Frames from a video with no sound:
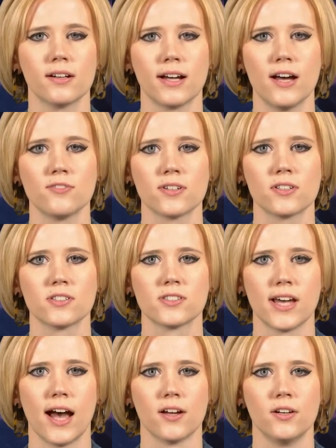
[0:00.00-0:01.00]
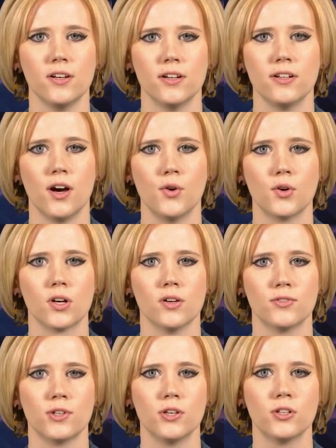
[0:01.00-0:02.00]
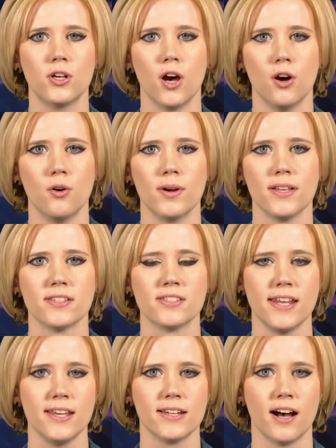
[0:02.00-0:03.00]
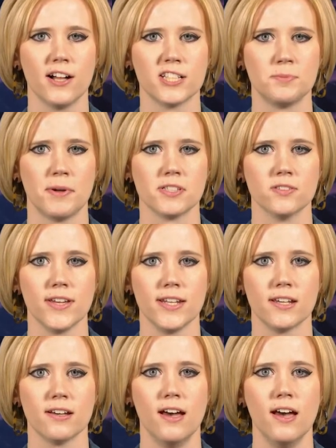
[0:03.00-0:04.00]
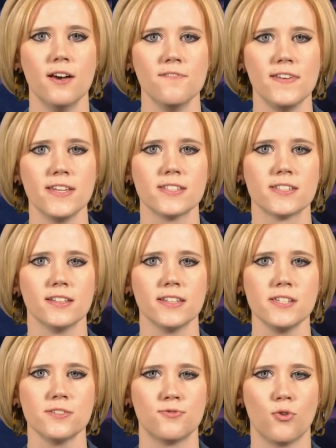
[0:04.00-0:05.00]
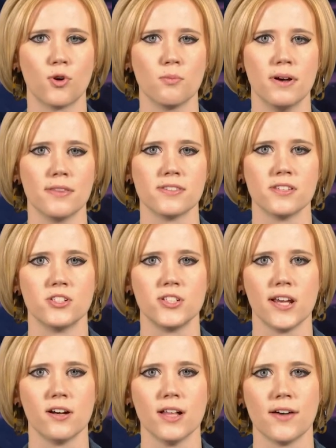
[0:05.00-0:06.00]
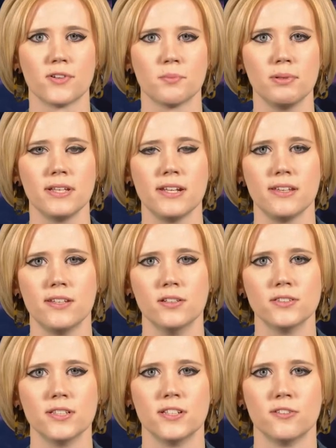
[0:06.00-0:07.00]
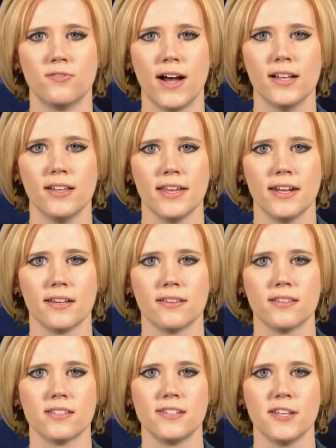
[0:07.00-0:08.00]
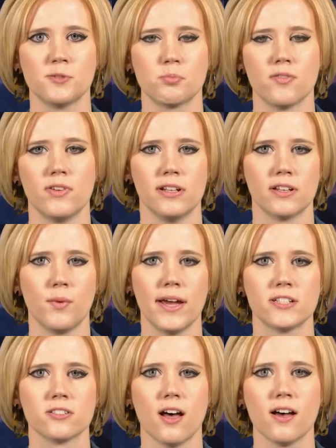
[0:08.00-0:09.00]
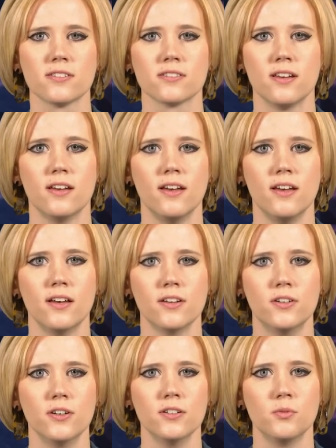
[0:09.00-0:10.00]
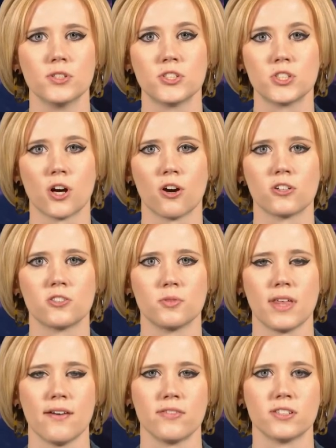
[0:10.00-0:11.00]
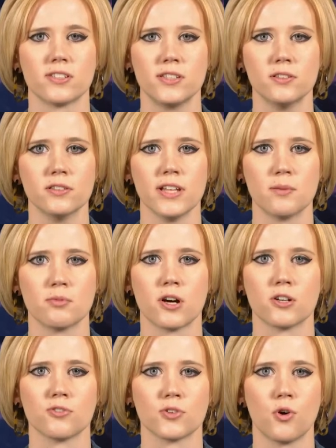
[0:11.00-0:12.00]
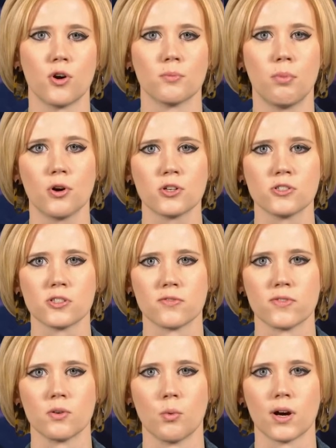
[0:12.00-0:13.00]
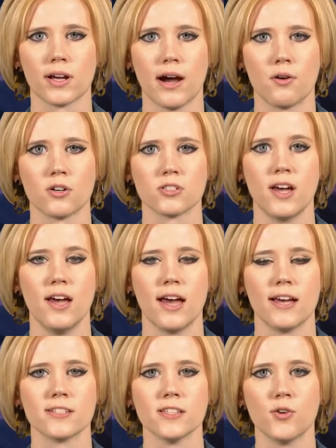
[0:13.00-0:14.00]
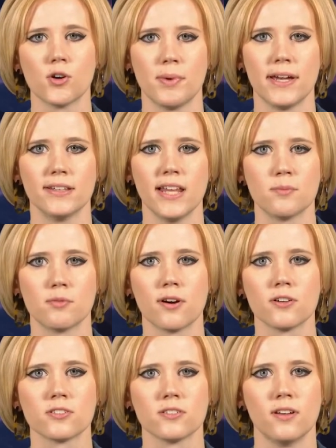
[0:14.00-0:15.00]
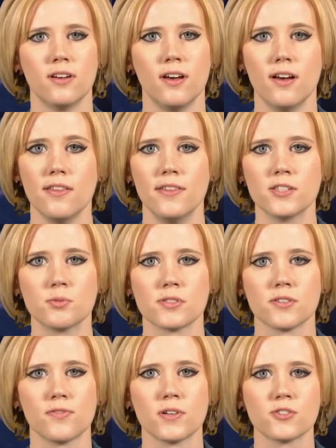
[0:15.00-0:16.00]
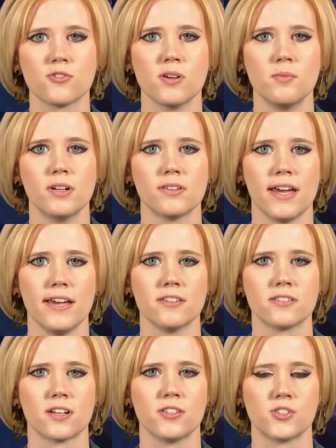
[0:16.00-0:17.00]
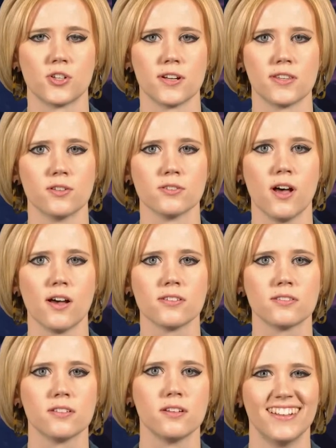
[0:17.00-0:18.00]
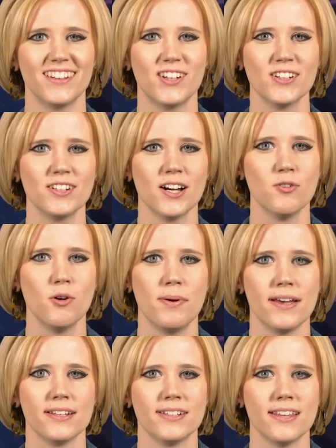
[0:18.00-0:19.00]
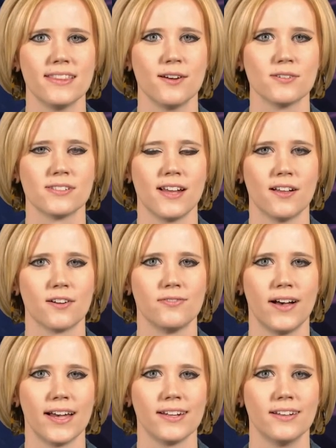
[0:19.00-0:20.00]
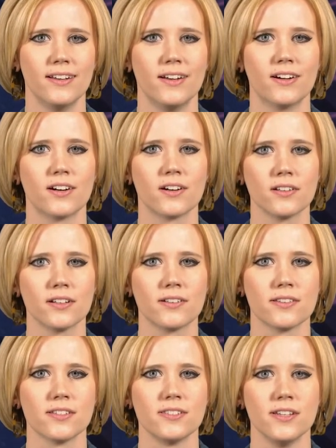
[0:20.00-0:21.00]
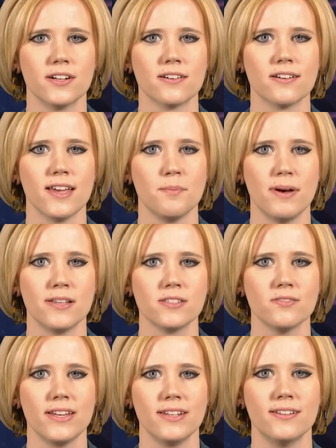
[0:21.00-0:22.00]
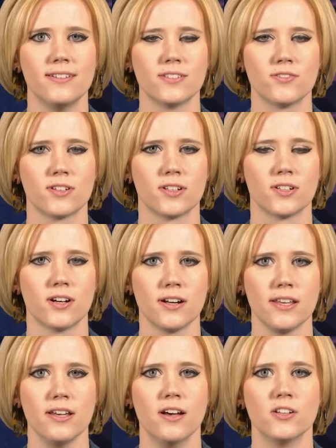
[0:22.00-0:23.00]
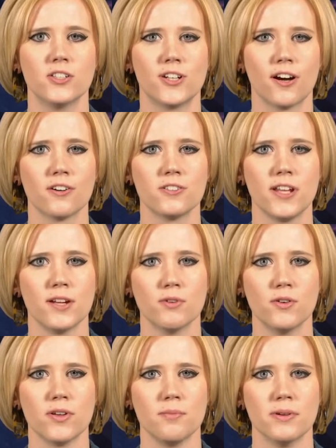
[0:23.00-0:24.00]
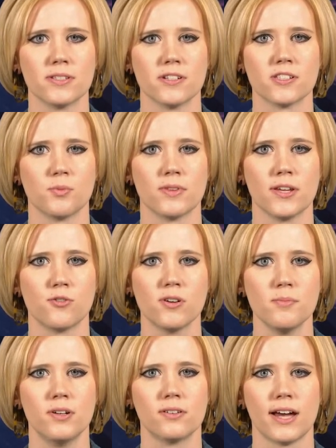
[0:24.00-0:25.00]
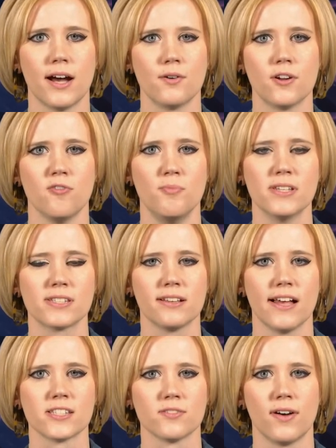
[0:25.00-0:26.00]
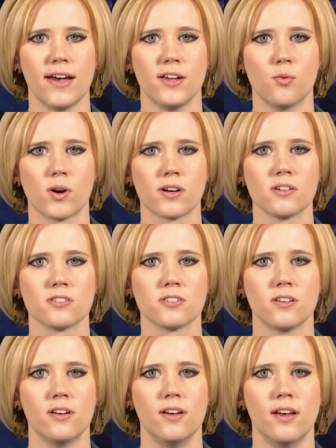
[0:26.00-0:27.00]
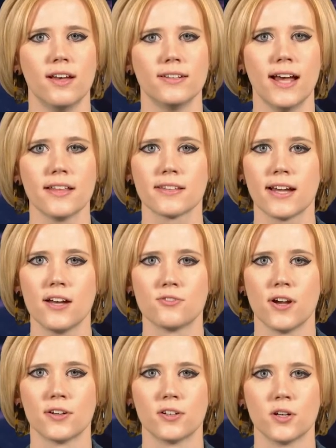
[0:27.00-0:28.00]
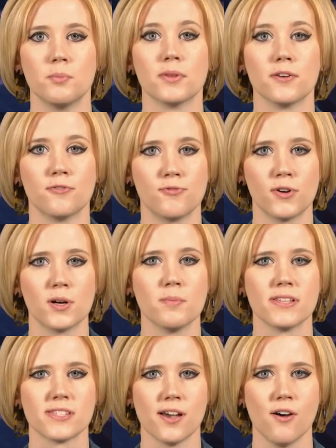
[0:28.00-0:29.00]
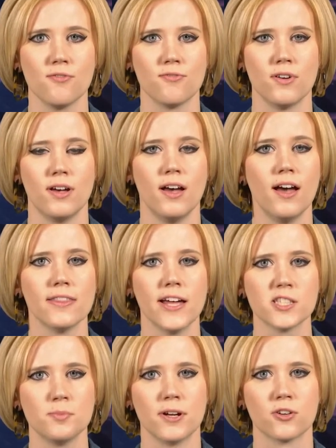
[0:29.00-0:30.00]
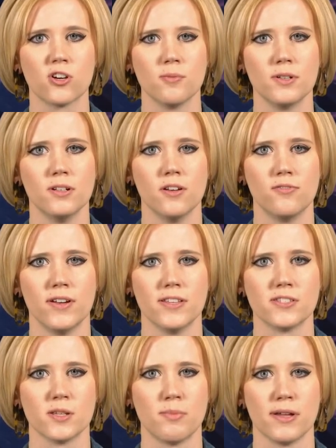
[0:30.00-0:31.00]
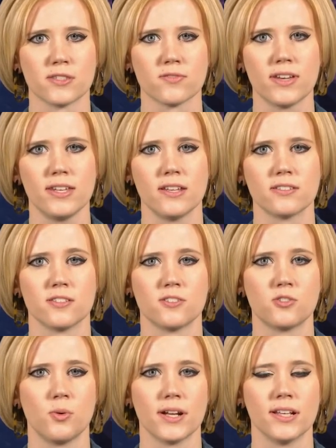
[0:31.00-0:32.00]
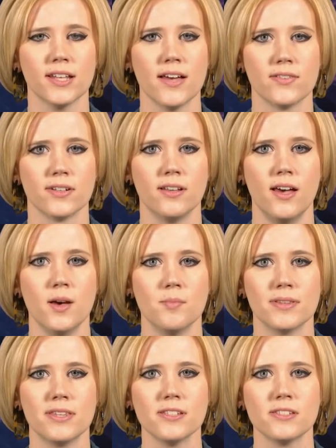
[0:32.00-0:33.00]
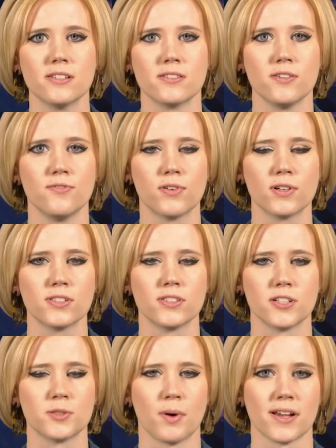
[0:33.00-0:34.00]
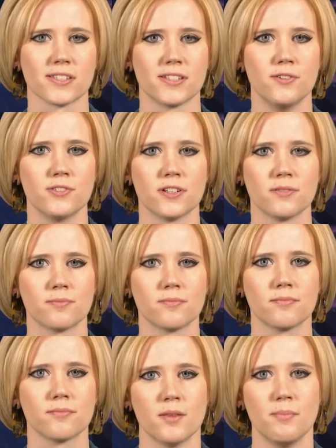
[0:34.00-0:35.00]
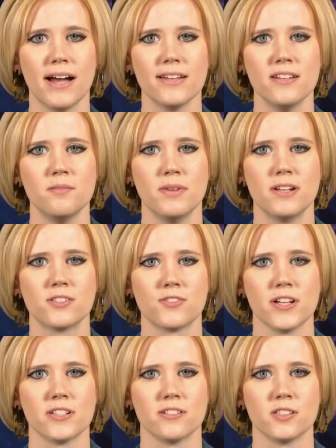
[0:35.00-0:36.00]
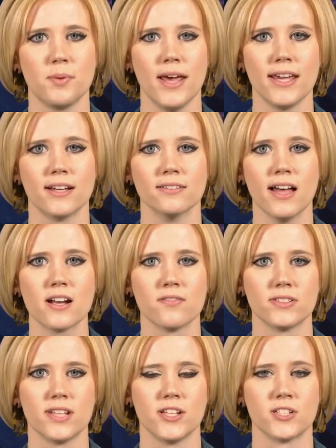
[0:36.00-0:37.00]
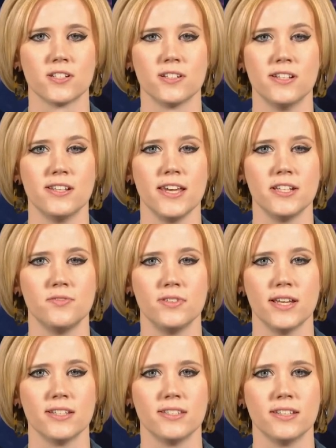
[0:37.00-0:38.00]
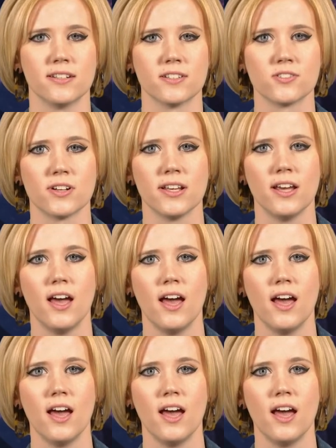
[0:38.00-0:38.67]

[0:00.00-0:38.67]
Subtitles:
Contractor Scott Good, owner of Good Co. in State College, Pennsylvania, faces at least 4 months in jail after pleading guilty to violating the state's prevailing wage laws. Good was charged with having skilled laborers record portions of their work hours as lower-paid laborers. This was the first criminal case concerning those laws. Good Co. will pay a $10,000 fine. Earlier this year, a Pennsylvania district attorney charged a roofing business with a criminal count of misclassifying workers. Not the contractor, but the firm itself. That's been a criminal offense in Pennsylvania since 2011, but this is the first such prosecution. The Biden administration is paying a lot of attention to the HVAC industry.